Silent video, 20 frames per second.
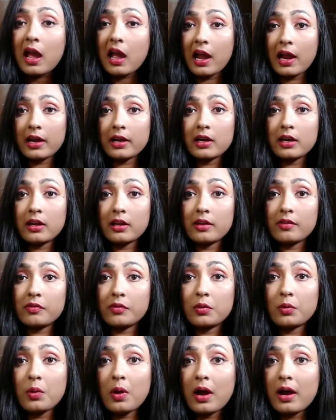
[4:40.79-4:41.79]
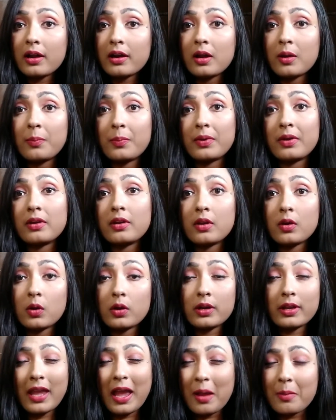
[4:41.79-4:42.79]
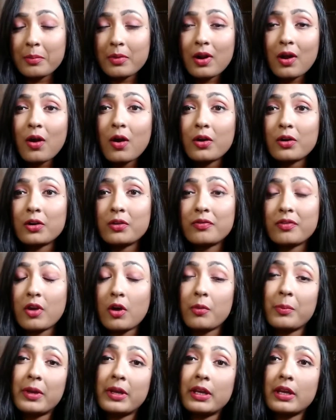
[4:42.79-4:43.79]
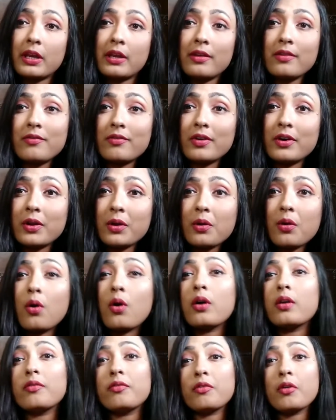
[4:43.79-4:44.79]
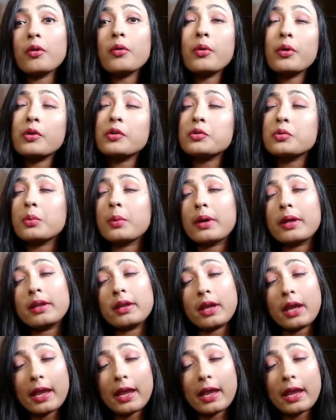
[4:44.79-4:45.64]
and if you are appearing on camera, or if you are making any video, or if you are going to